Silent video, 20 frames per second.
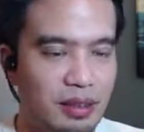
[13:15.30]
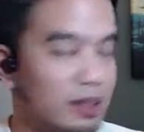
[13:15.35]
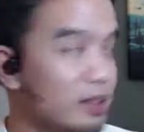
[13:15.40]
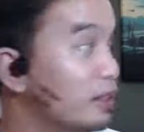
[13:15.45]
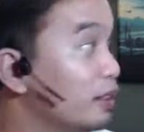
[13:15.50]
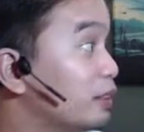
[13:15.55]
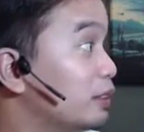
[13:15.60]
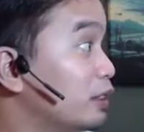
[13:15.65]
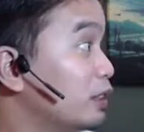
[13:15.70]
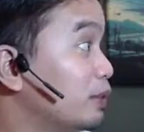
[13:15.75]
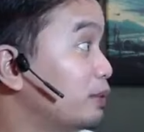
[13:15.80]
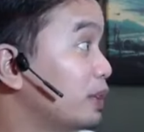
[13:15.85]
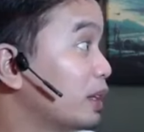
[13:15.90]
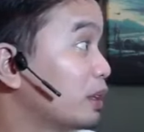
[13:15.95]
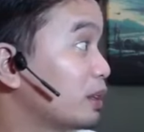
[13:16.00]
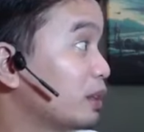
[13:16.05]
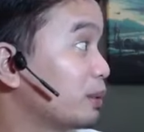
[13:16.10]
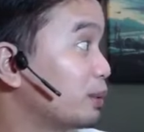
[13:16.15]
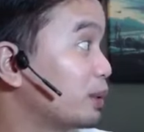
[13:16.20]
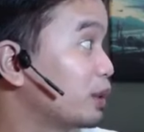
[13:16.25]
the
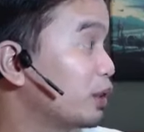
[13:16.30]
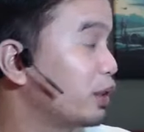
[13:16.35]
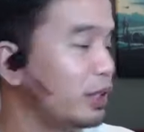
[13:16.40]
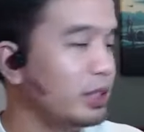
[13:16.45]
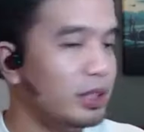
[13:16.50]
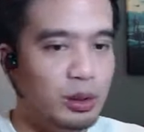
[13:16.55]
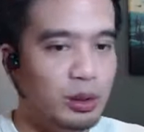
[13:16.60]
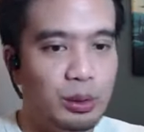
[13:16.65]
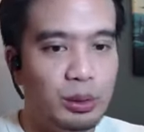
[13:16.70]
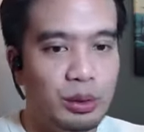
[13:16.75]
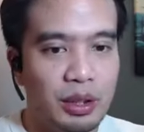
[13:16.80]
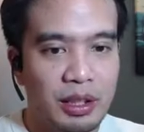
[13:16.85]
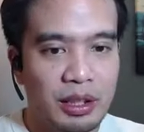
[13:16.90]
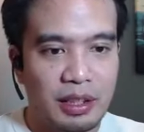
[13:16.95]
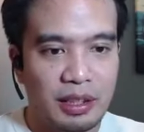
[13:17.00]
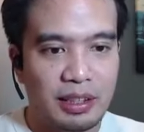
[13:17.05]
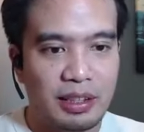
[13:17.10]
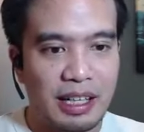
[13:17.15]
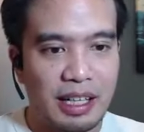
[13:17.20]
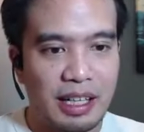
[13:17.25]
certificate that we're going to
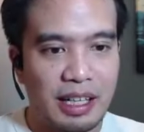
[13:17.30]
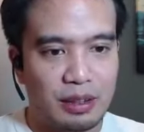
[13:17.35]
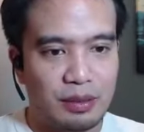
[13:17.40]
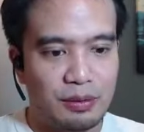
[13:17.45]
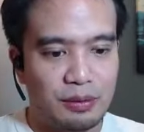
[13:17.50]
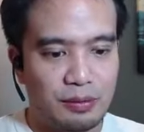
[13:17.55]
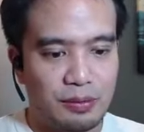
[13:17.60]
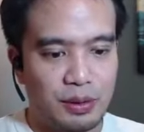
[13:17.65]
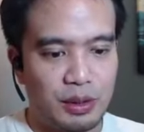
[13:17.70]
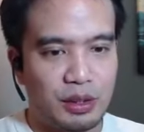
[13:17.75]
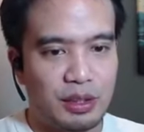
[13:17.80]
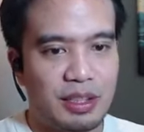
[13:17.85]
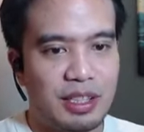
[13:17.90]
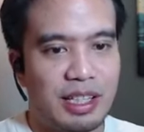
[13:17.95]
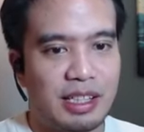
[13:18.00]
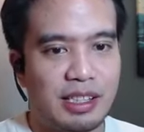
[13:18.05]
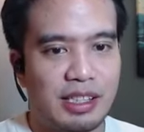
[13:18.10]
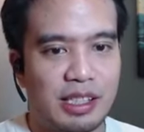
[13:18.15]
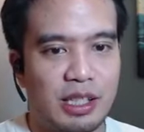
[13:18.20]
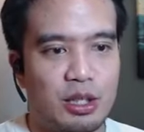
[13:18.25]
get for
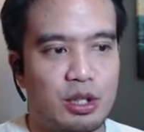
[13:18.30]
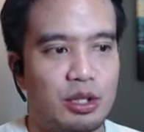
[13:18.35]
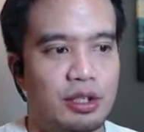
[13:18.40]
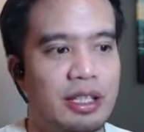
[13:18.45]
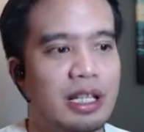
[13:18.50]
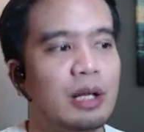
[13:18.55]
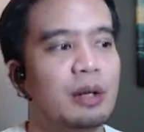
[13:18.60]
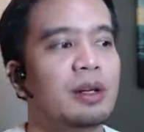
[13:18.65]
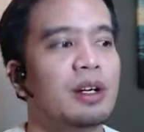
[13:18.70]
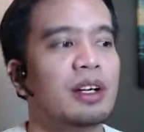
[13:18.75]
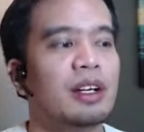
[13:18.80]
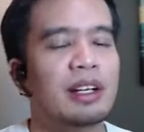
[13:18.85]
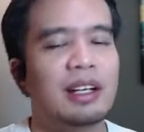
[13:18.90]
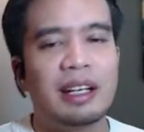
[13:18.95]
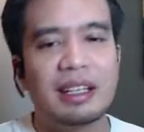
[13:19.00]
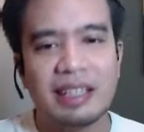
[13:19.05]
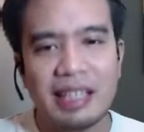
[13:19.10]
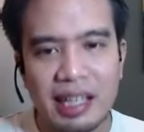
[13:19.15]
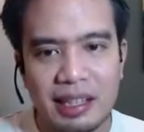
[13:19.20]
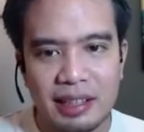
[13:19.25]
tonight's session. Now,
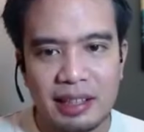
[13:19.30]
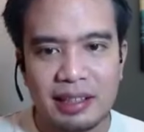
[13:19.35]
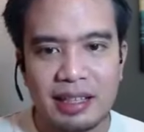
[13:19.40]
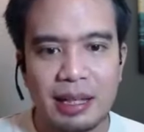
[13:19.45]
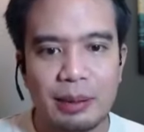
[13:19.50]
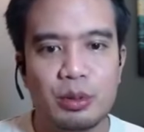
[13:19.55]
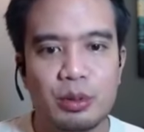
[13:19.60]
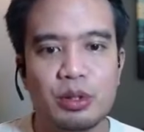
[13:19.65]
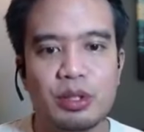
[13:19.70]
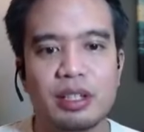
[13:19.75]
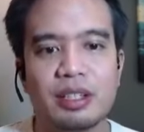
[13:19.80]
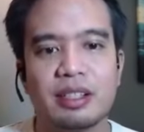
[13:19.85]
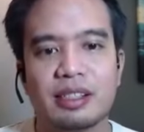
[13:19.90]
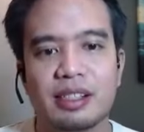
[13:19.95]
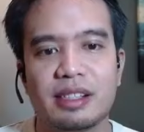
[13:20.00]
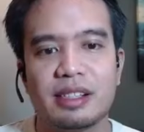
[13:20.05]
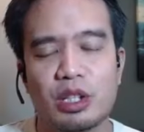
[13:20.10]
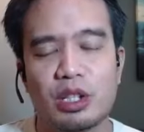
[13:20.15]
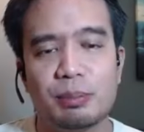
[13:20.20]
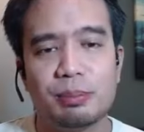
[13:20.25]
at any time during the
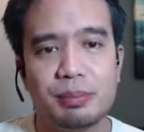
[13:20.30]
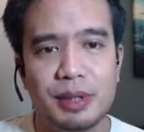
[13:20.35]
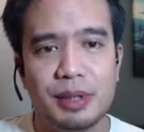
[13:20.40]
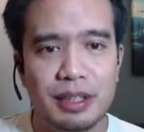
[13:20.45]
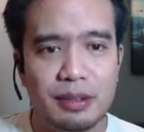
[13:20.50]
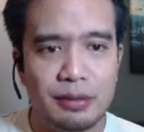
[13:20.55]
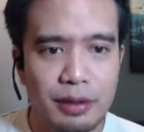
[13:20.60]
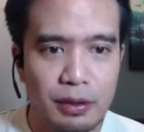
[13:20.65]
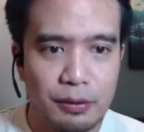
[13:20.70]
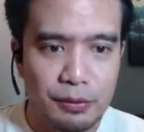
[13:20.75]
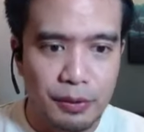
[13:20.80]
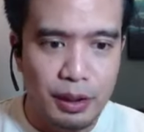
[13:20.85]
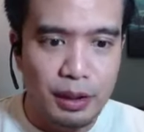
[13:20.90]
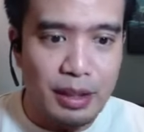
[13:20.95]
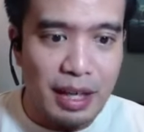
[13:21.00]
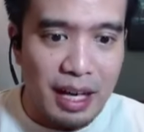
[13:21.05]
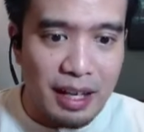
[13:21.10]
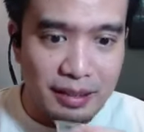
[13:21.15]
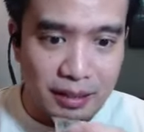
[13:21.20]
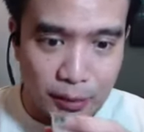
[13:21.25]
session, please feel free
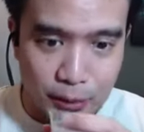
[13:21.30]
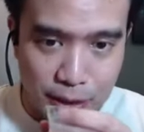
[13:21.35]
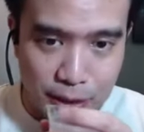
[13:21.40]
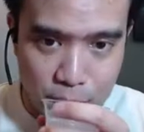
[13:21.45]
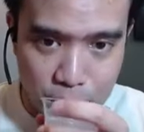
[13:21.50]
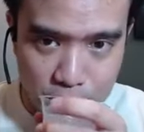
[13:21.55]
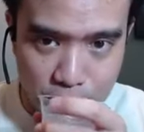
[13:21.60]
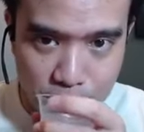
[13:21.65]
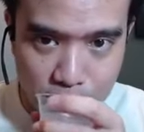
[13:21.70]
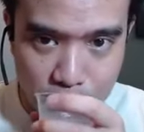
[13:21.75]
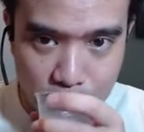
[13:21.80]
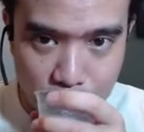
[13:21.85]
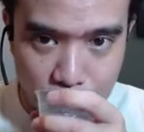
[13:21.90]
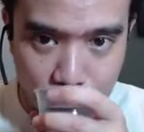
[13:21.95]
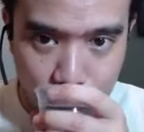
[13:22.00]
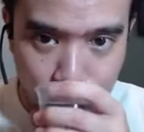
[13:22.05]
to ask questions